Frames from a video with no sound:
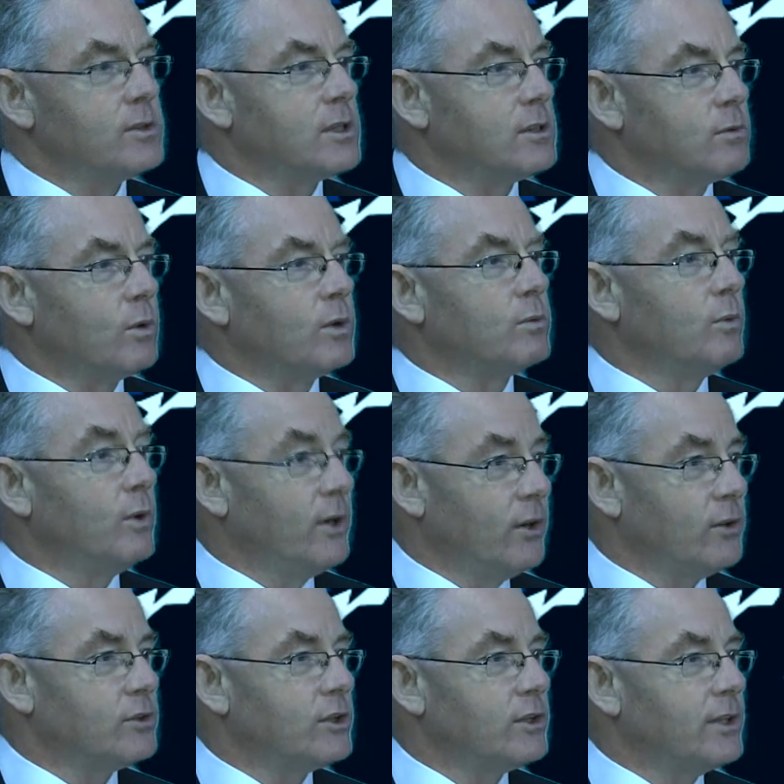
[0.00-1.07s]
is worth
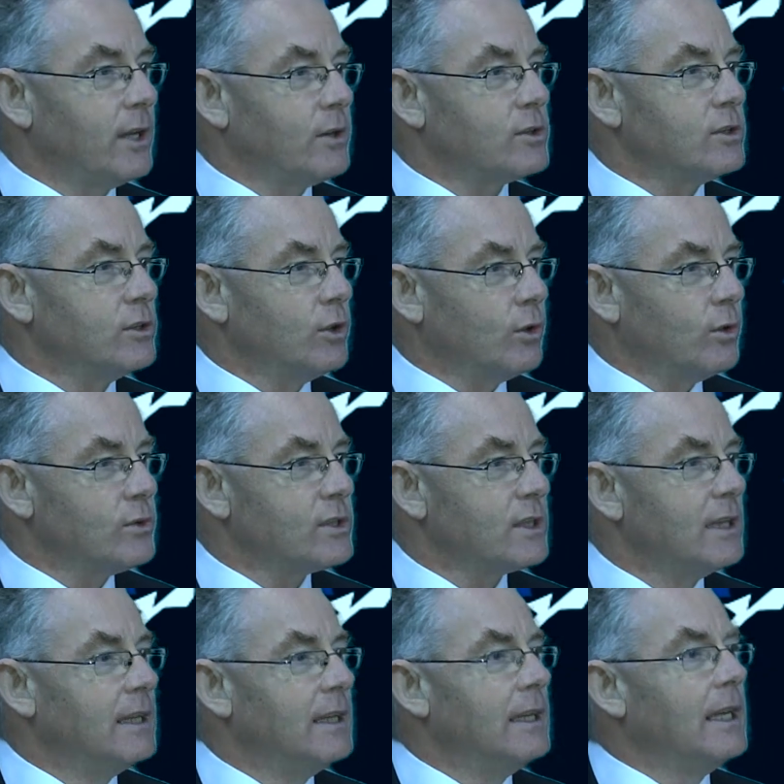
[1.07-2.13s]
€100,000
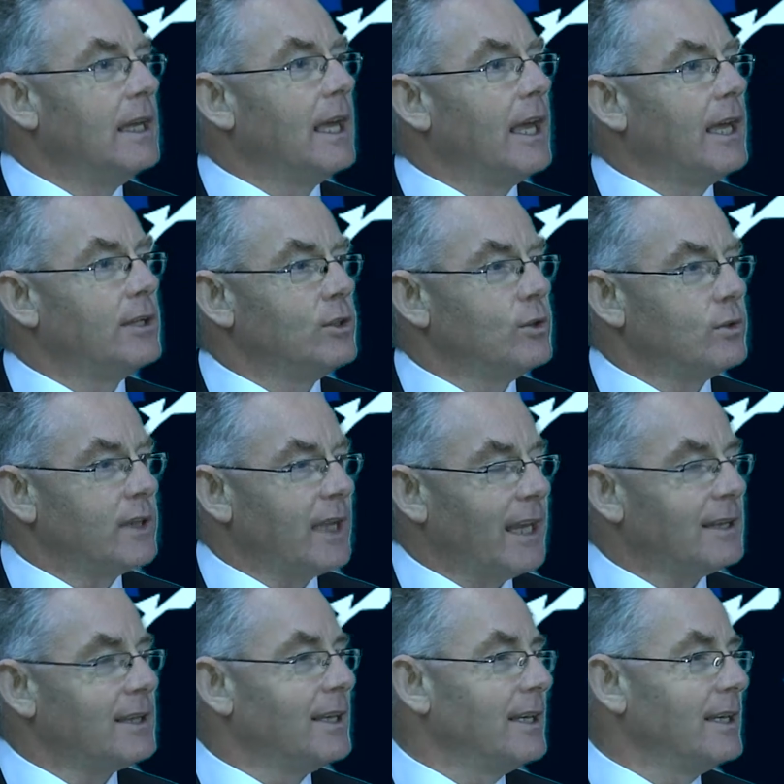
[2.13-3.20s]
and you
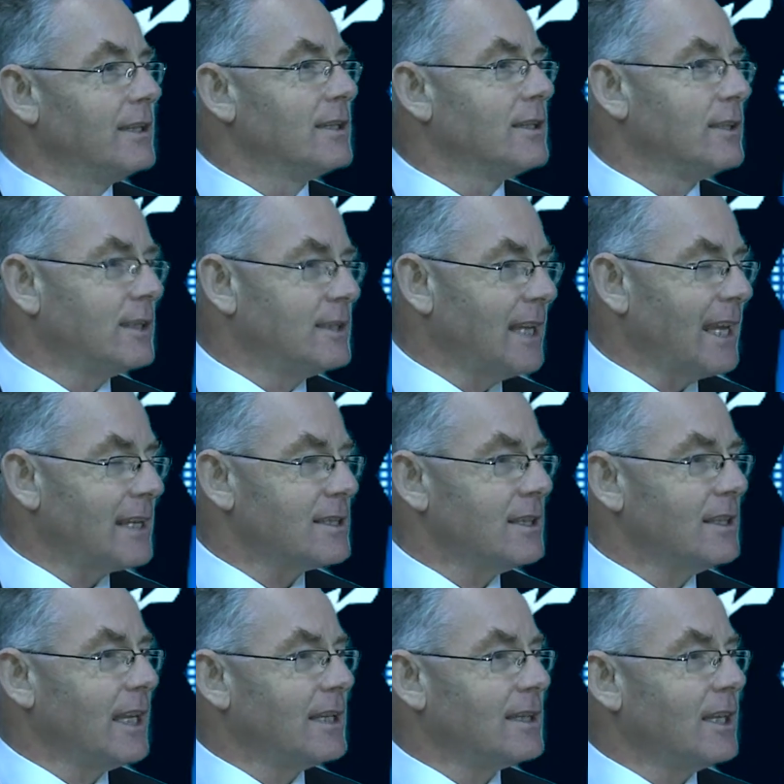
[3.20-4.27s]
calculate the tax on
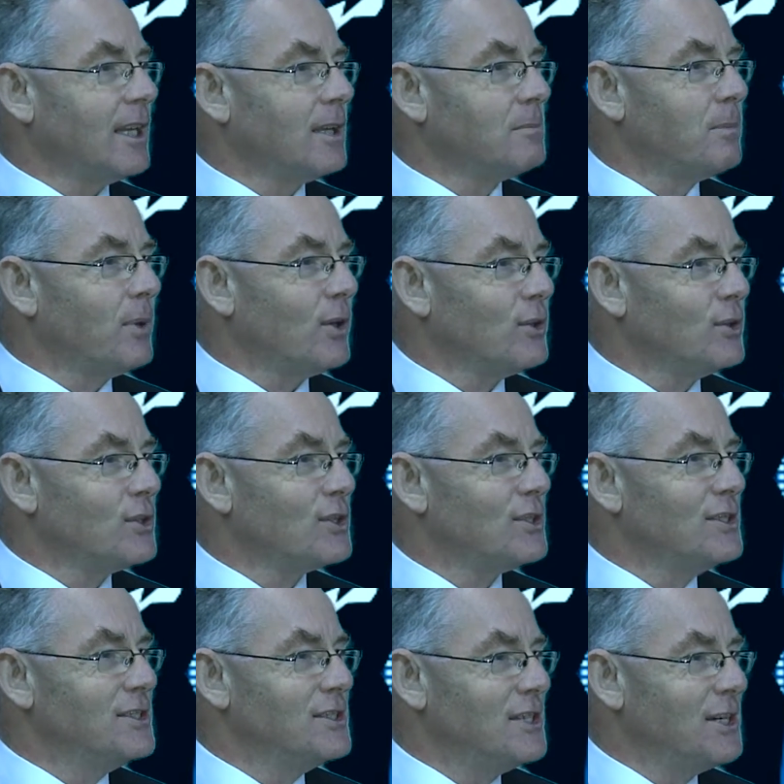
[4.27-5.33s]
that at
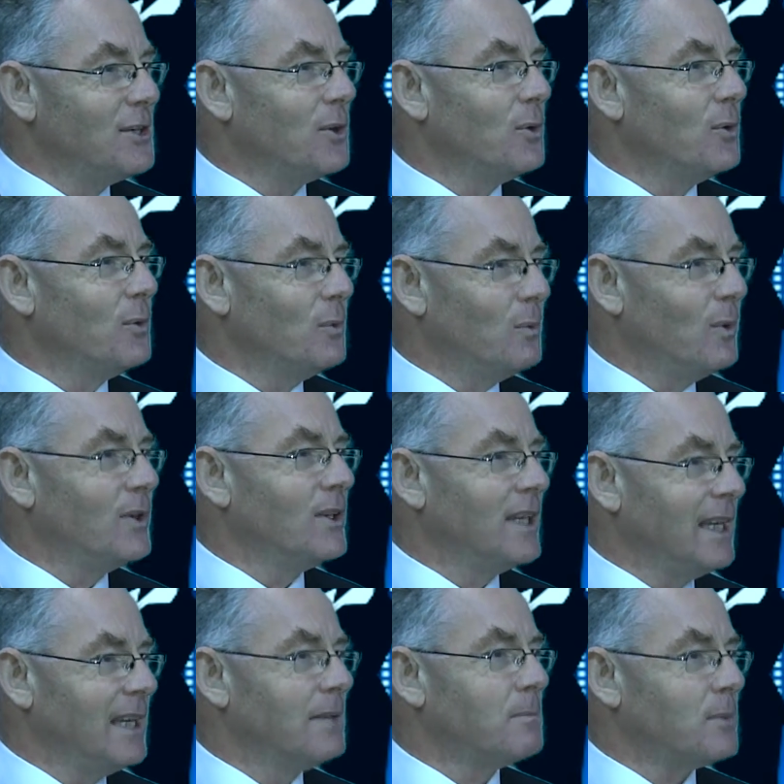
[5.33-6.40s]

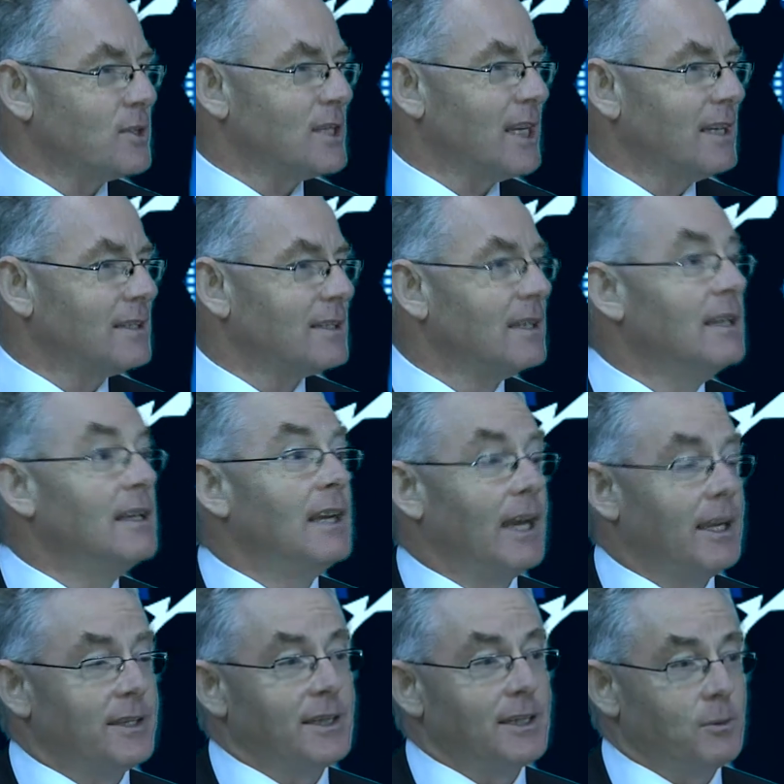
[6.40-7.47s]
0.018%, I
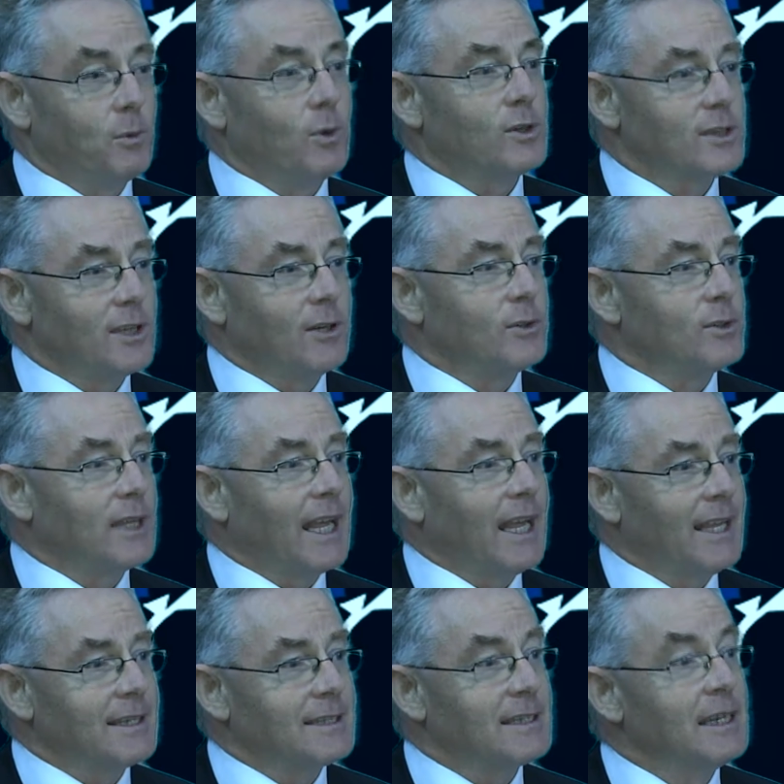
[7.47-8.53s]
think it works out
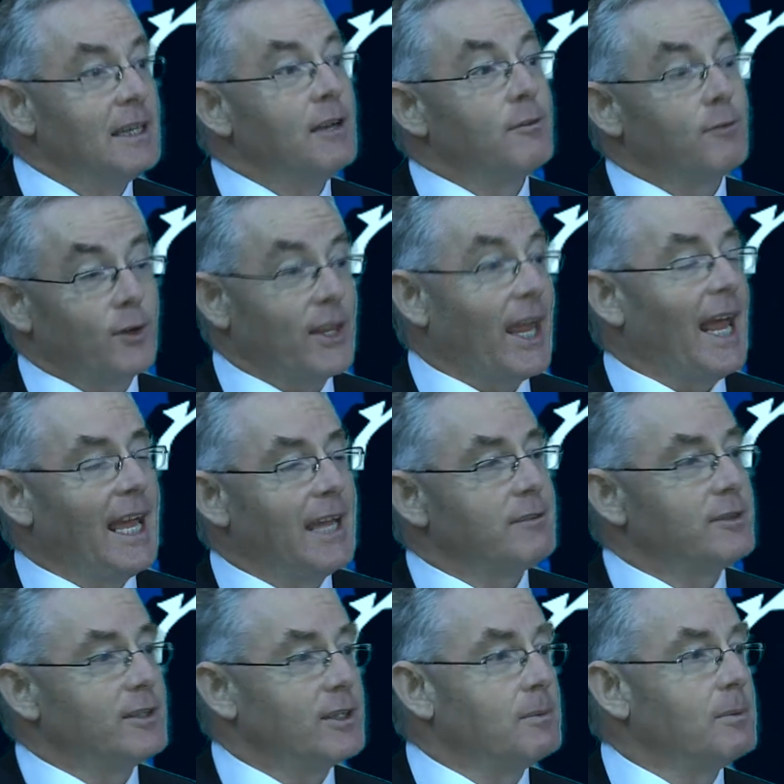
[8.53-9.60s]
at, for the half
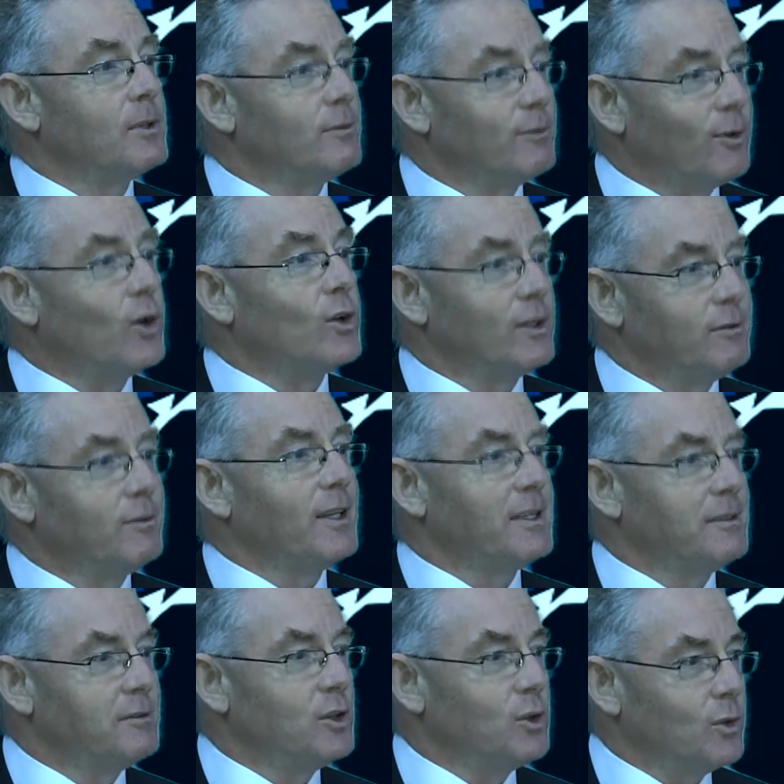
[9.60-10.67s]
year, about
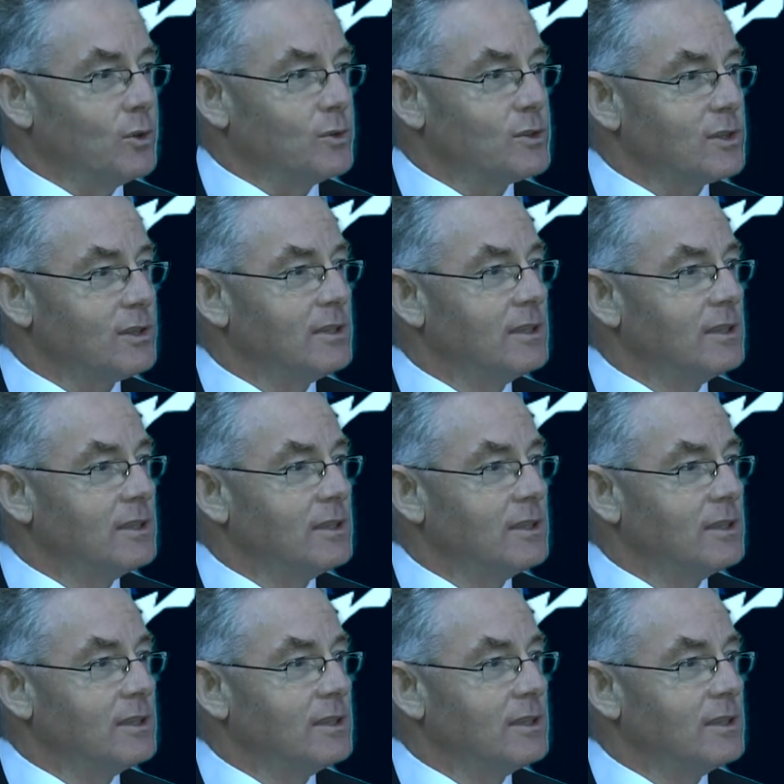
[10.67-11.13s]
€45.